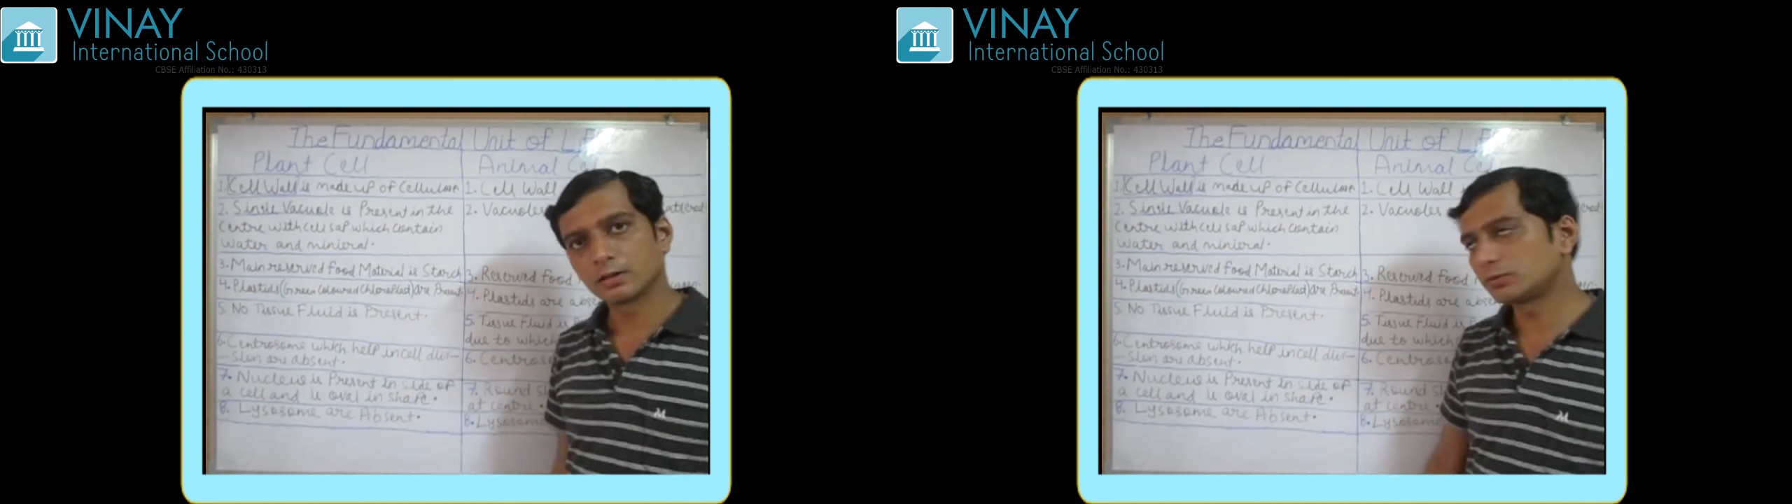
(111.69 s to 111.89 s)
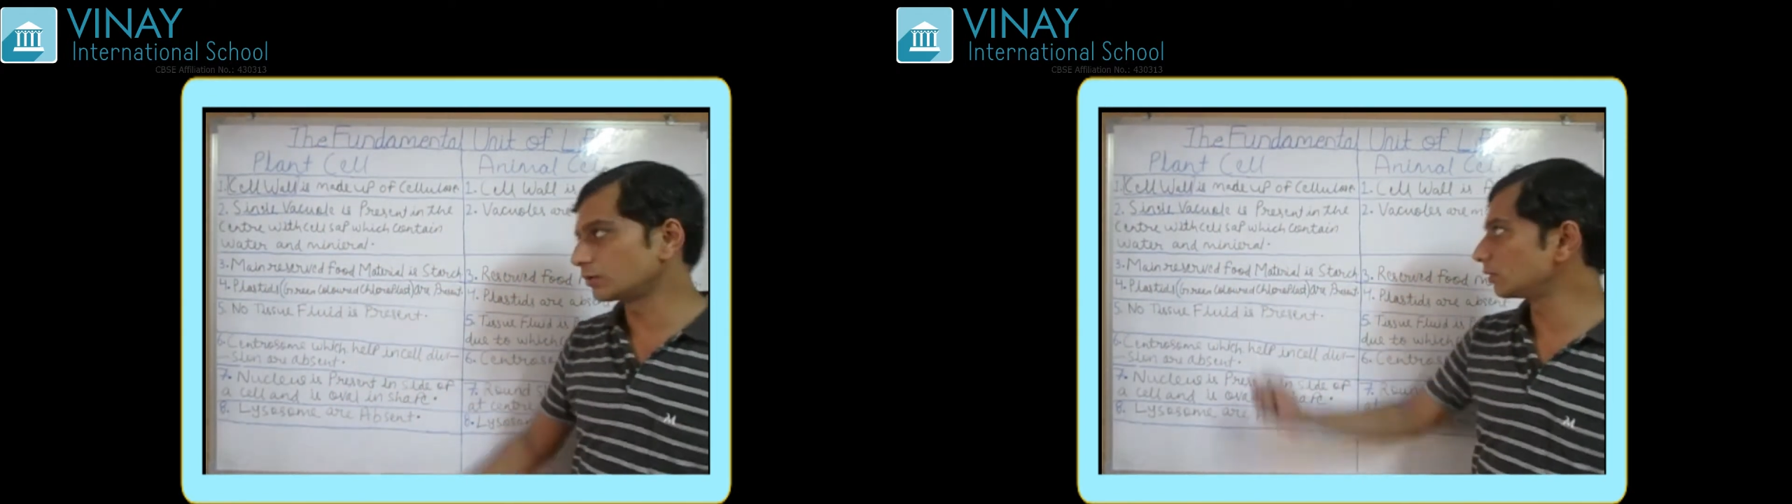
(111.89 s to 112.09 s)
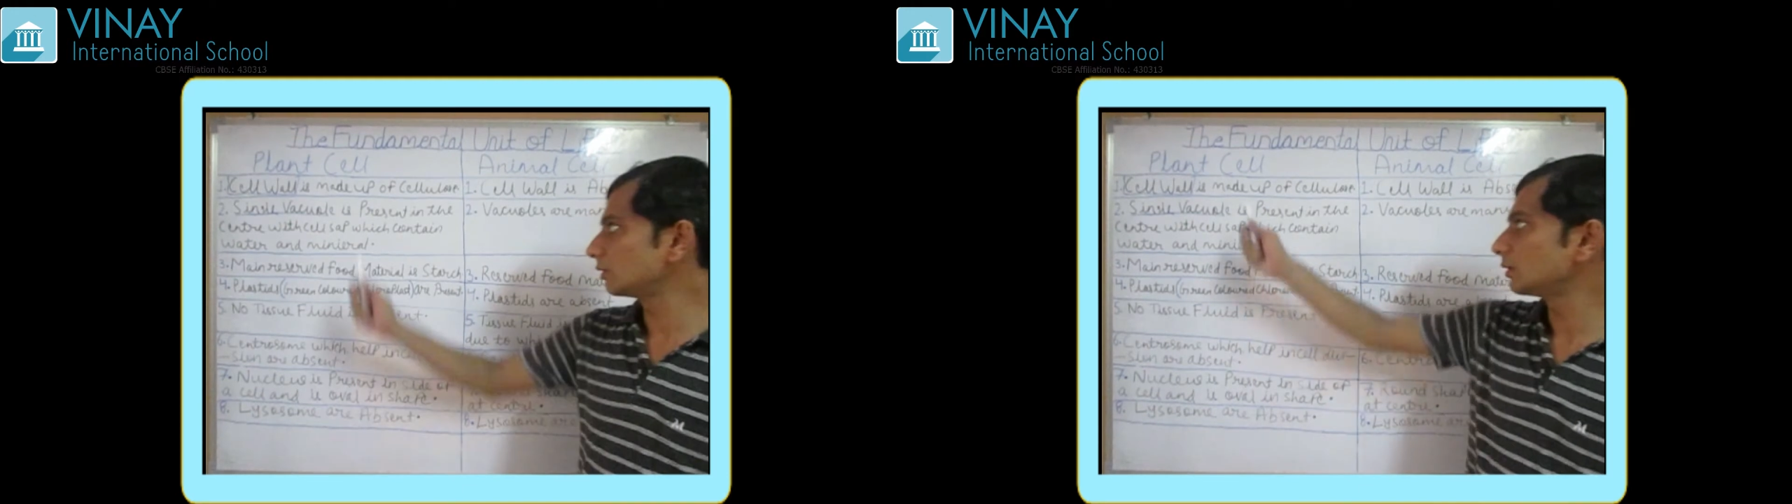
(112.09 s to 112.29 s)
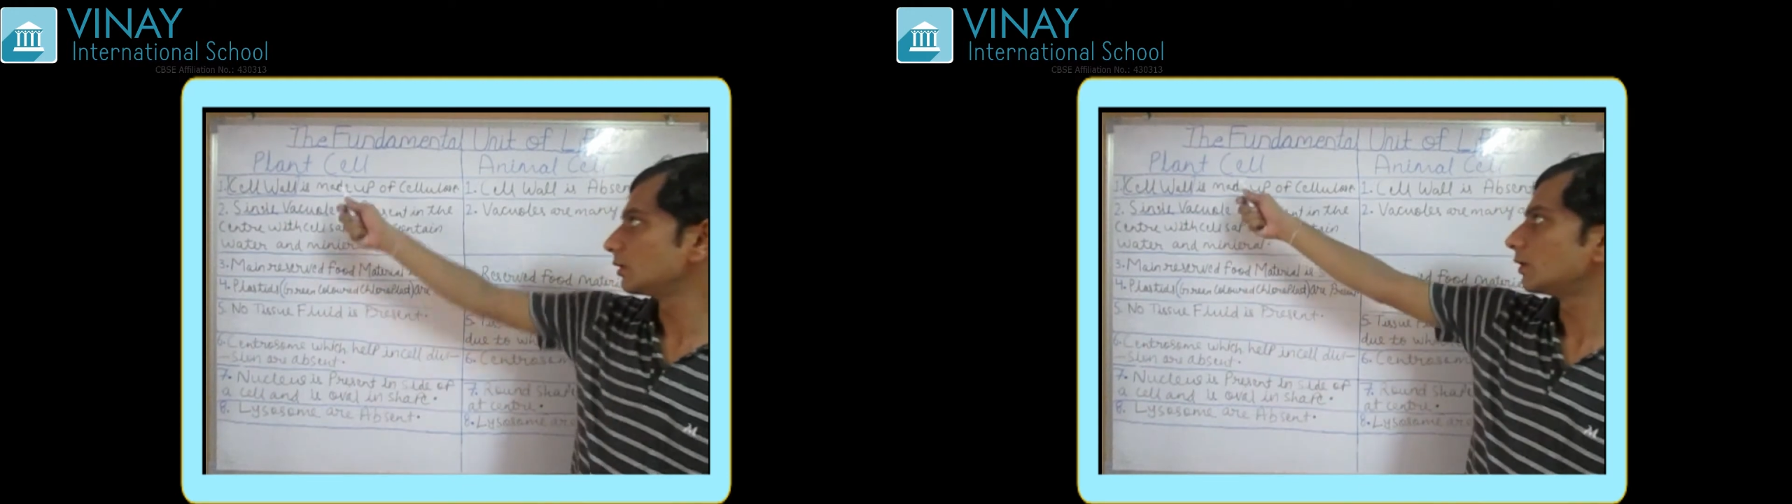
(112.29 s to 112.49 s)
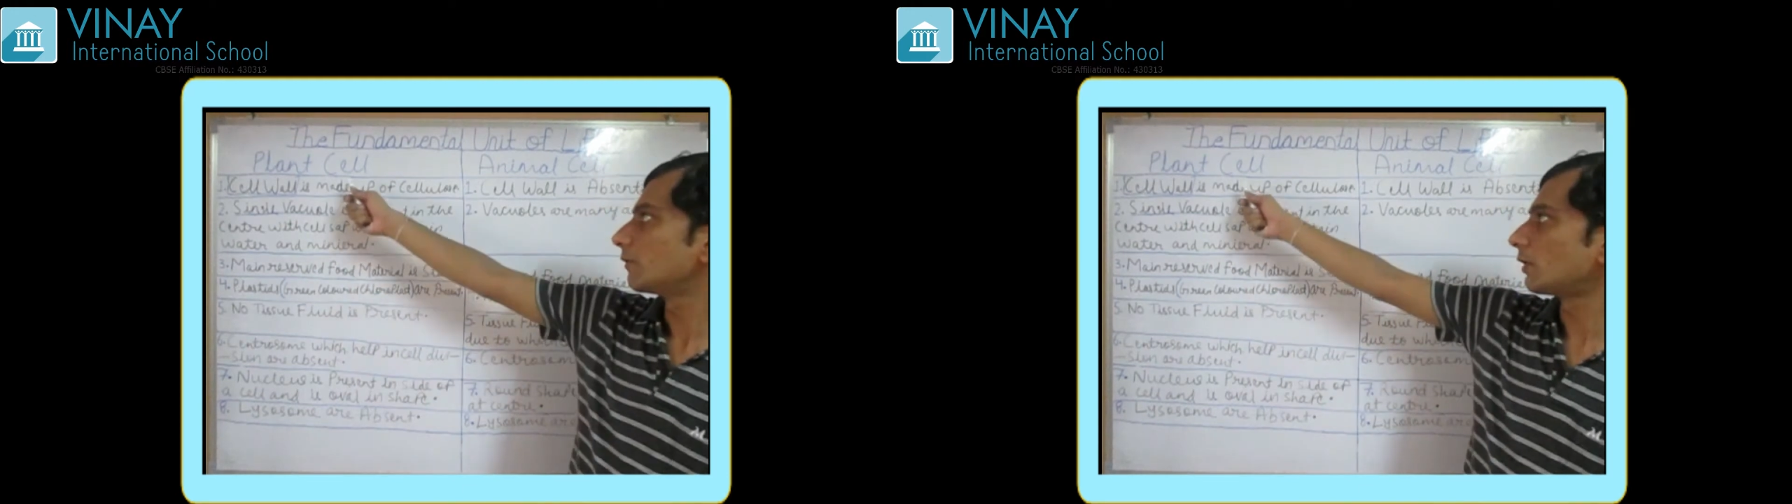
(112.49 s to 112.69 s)

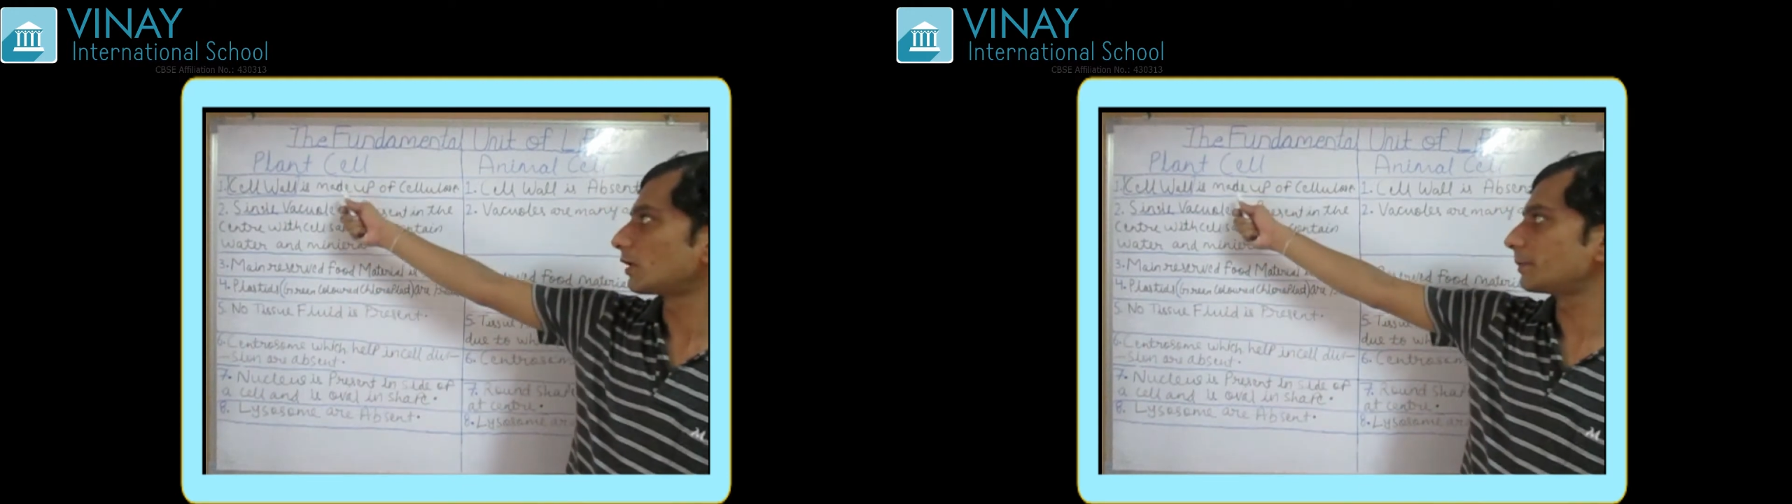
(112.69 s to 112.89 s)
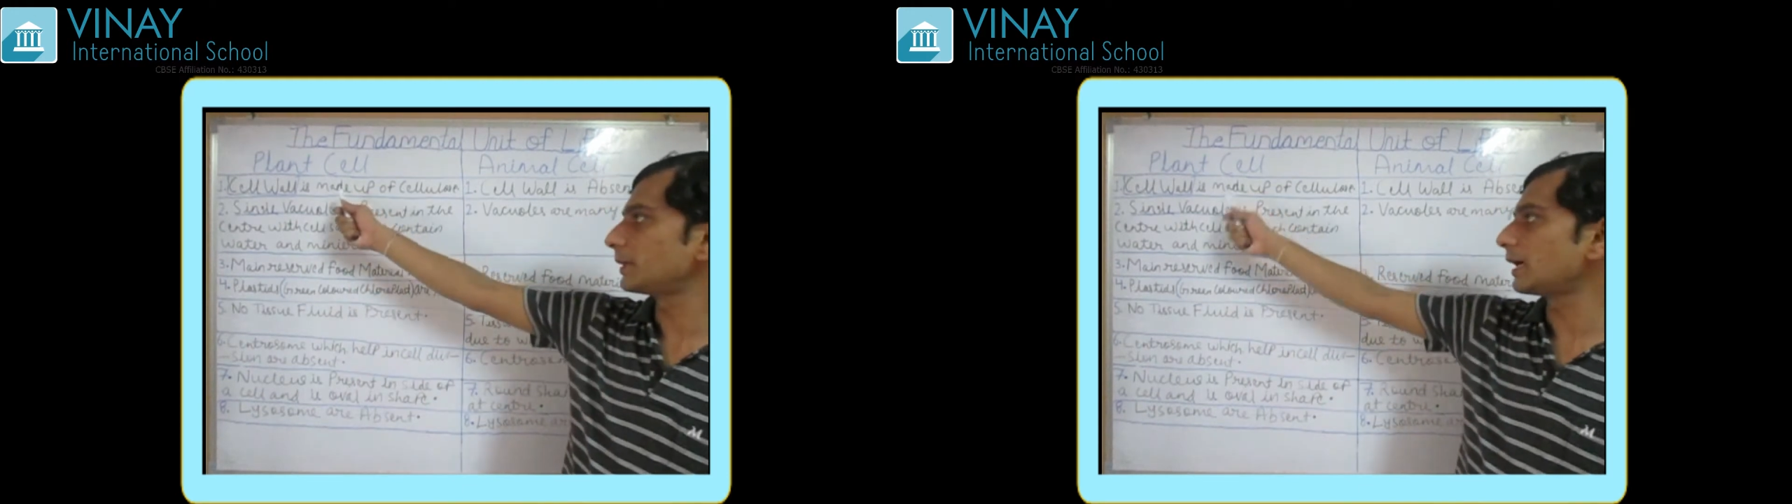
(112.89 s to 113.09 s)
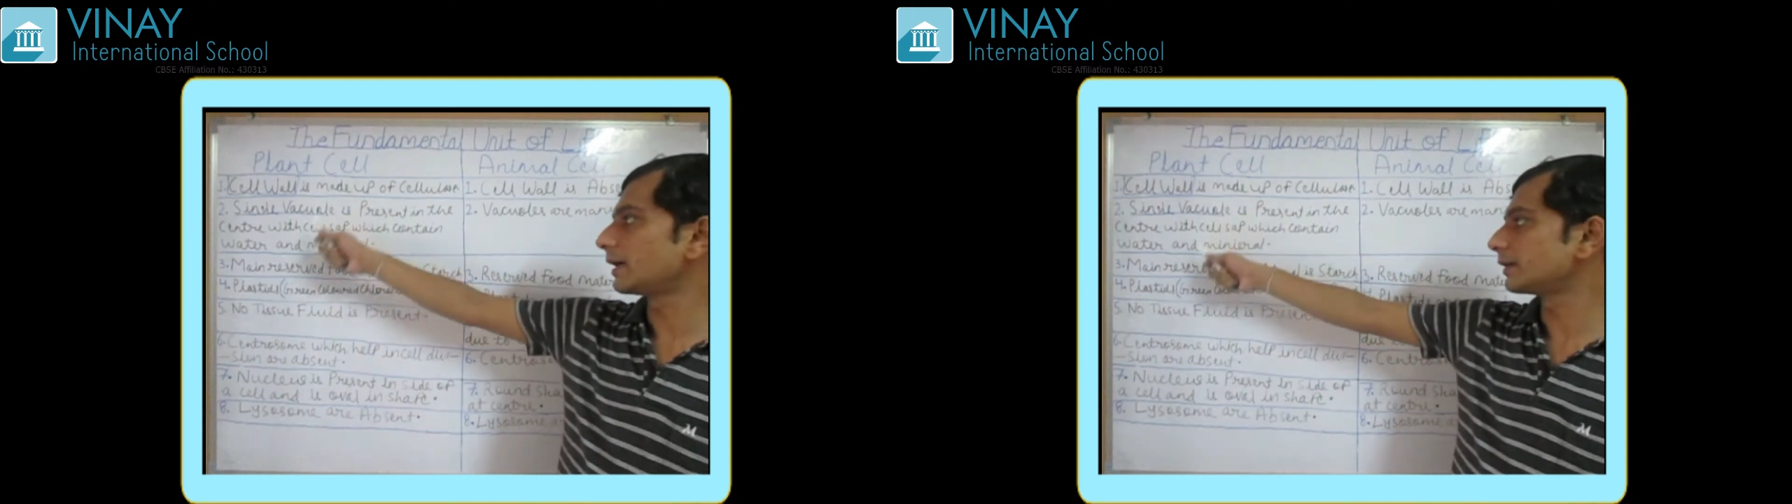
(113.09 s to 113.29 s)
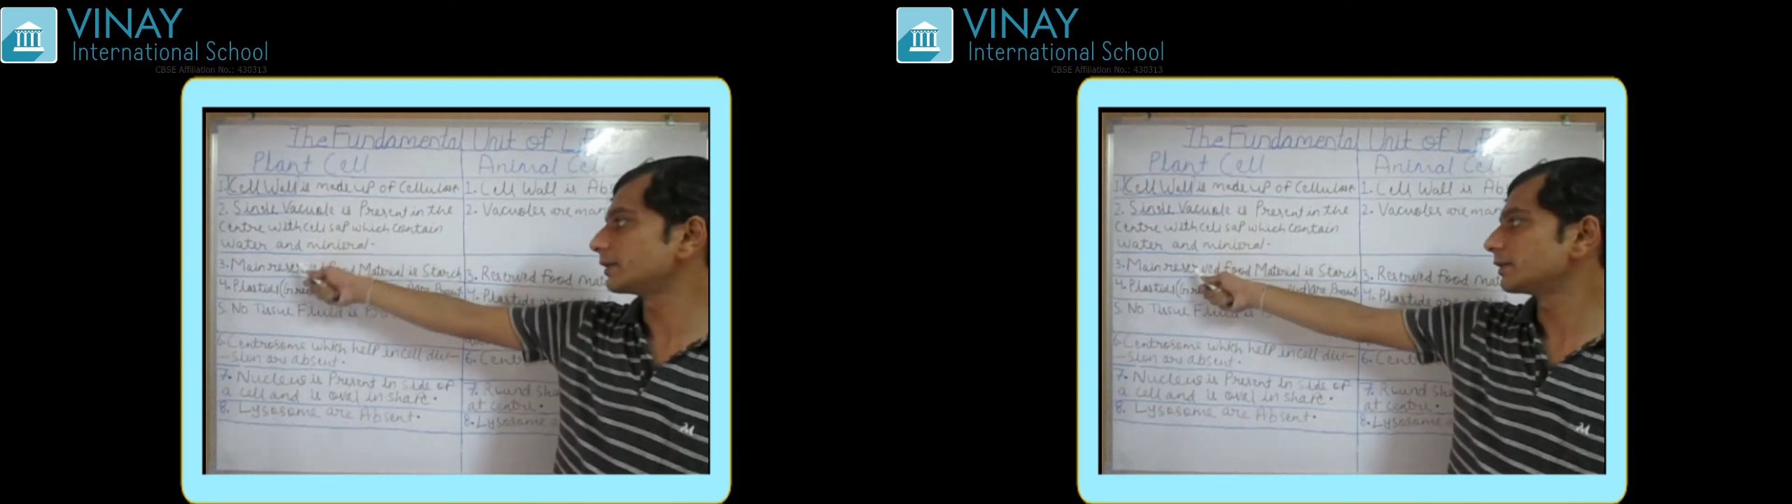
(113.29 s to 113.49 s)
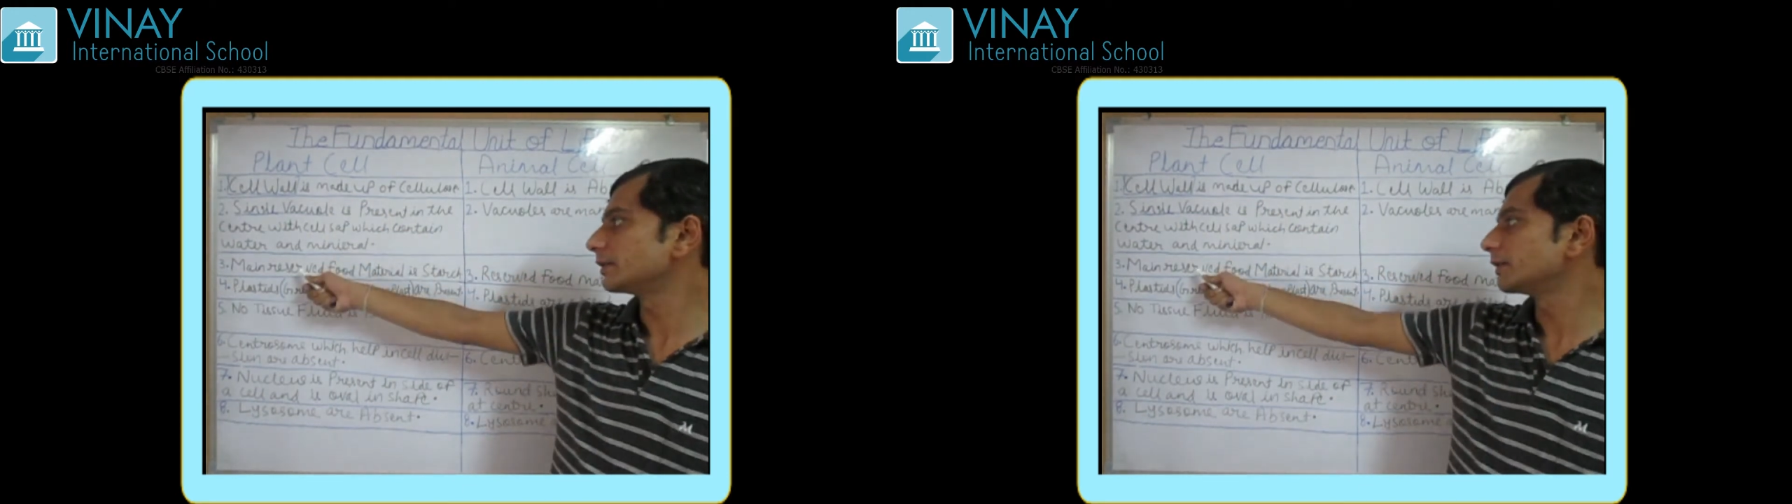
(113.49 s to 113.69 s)
So for
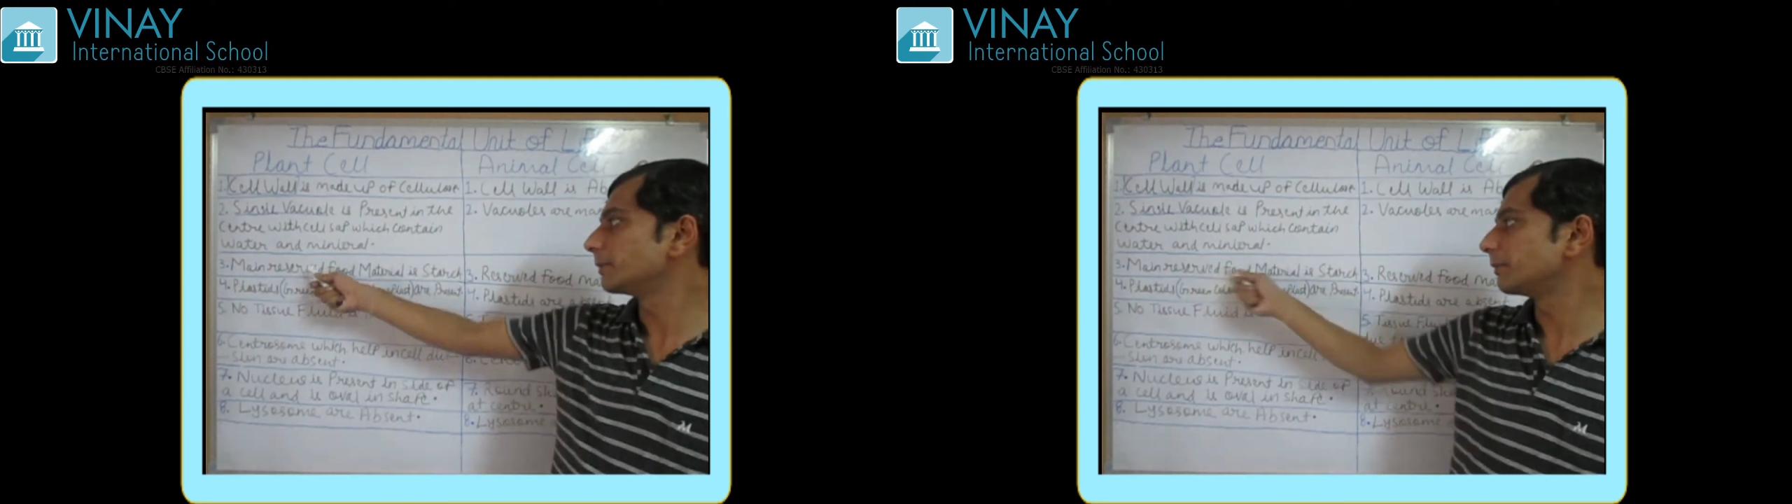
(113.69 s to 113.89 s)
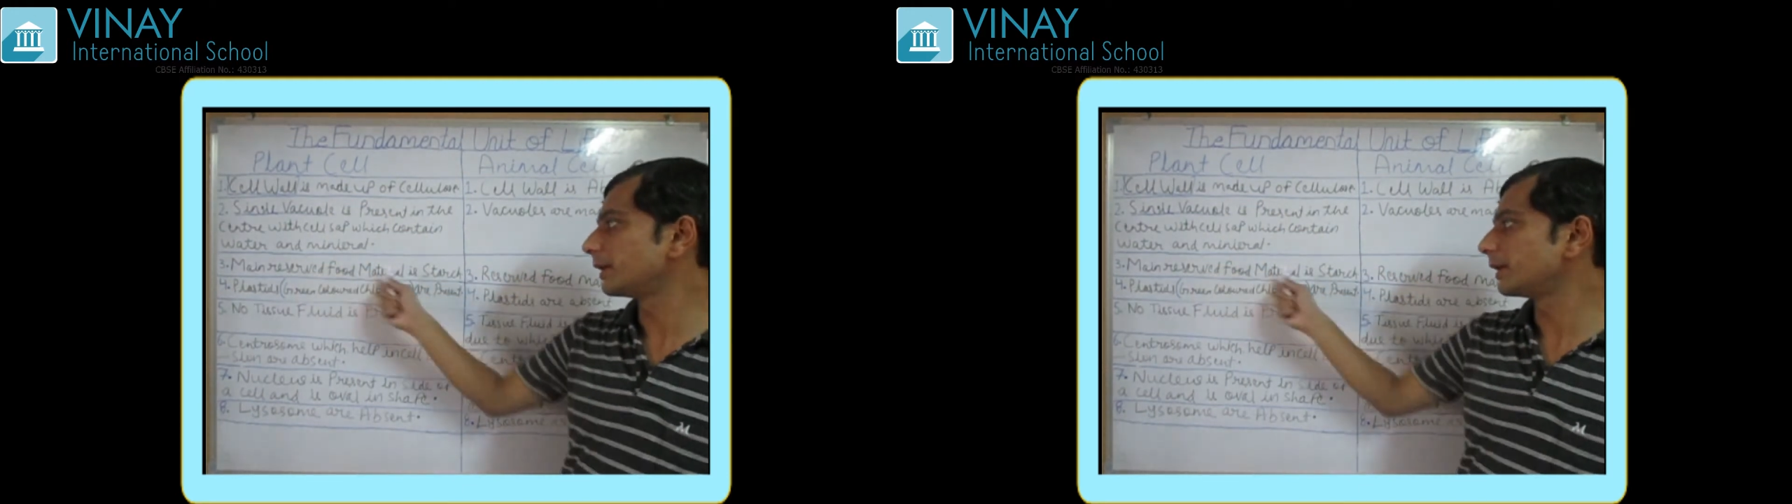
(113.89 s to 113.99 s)
plant,